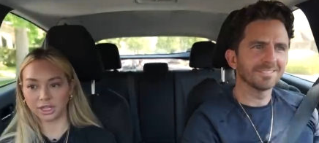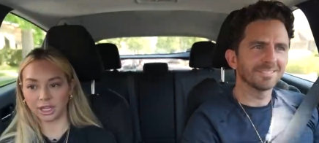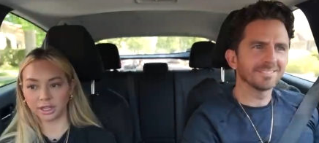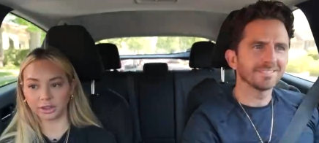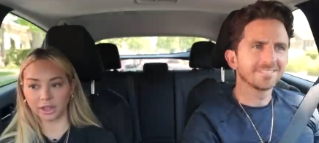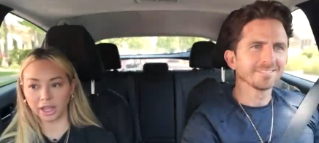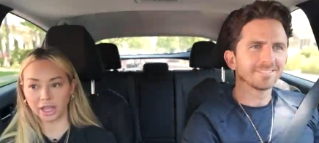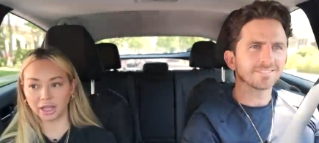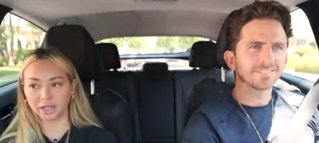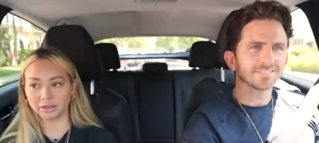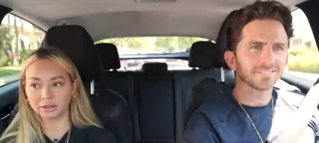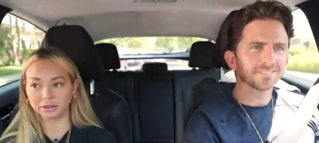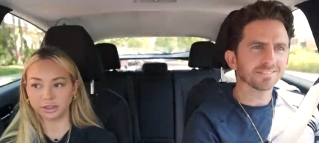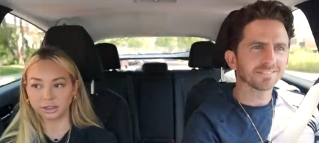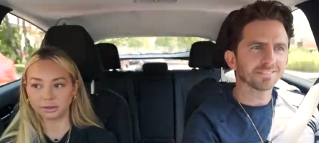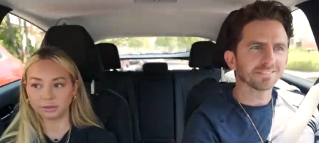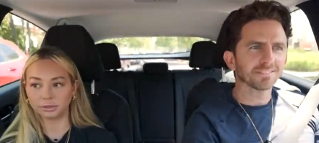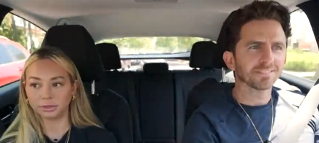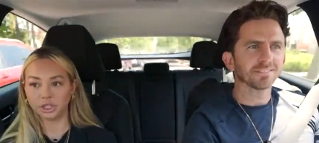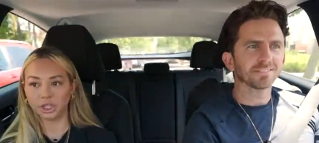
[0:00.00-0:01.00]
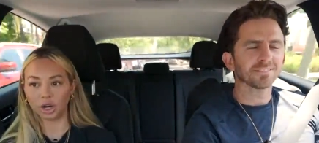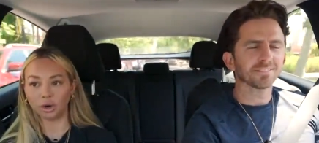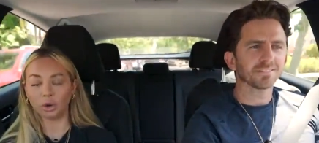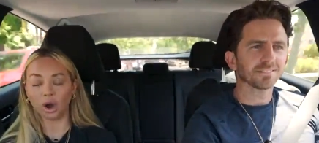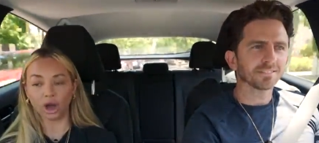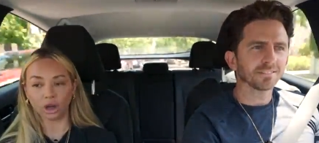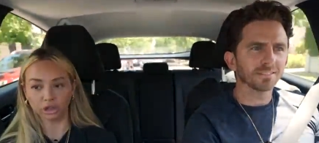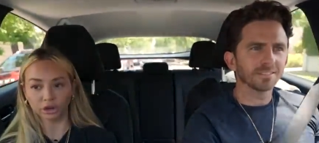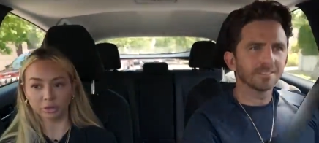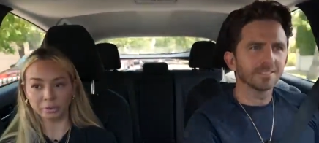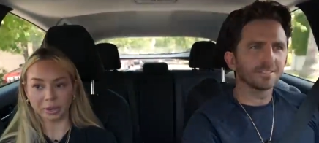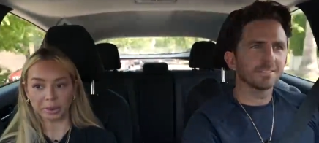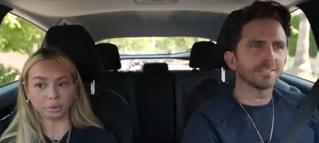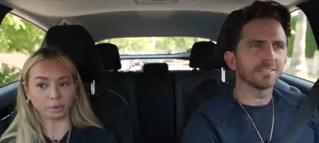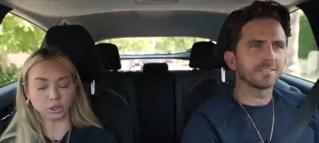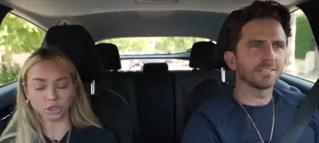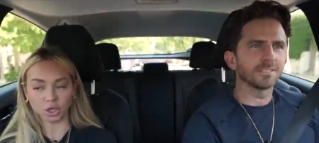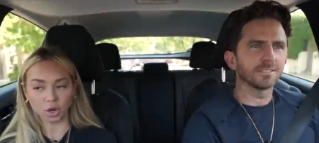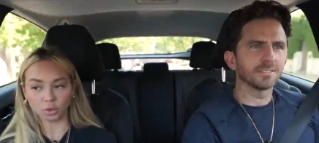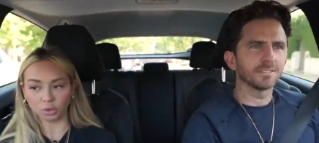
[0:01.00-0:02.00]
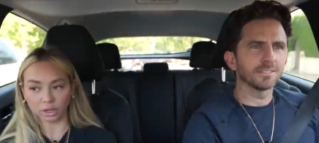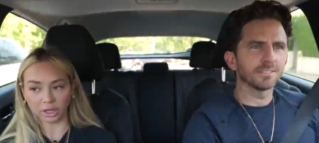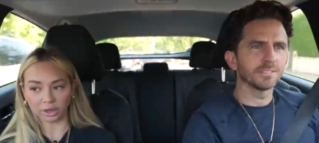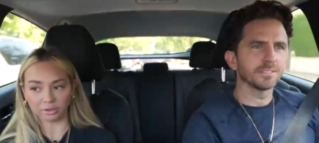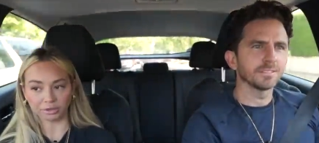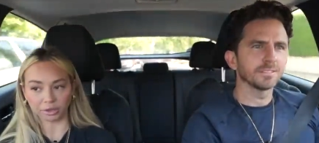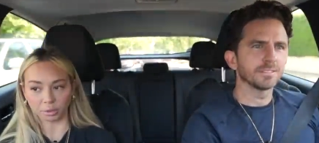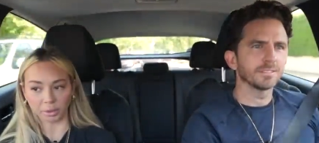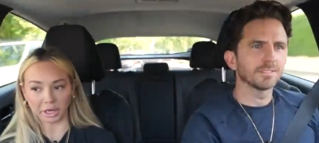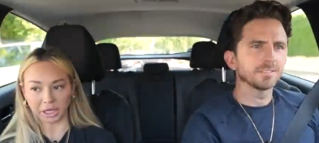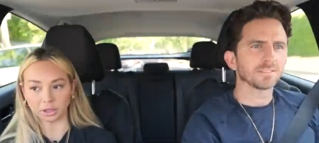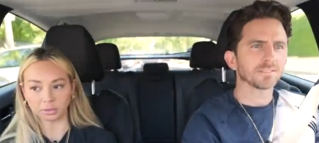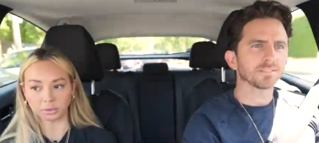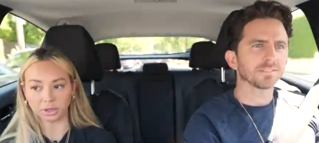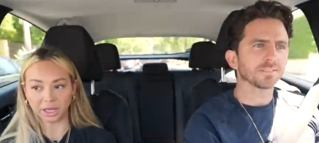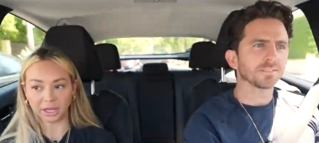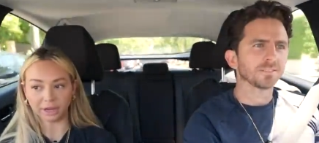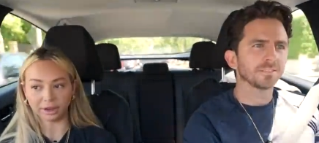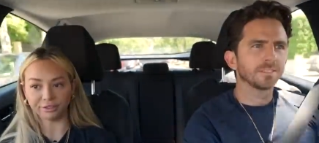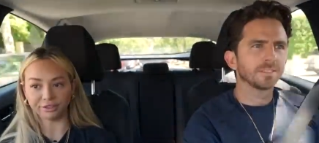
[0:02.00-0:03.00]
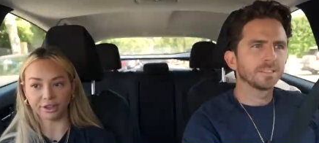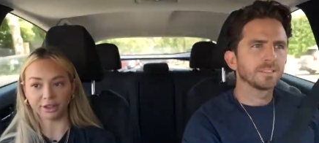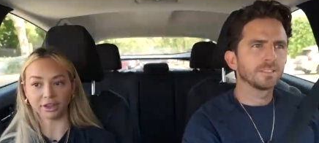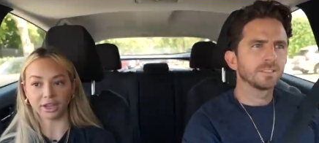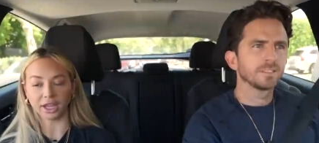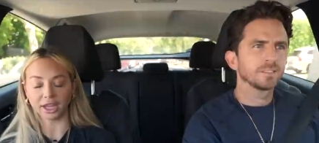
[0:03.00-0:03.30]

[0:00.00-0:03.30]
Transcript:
Speaker 1: And, like, you know, other people don't live the way you live. And,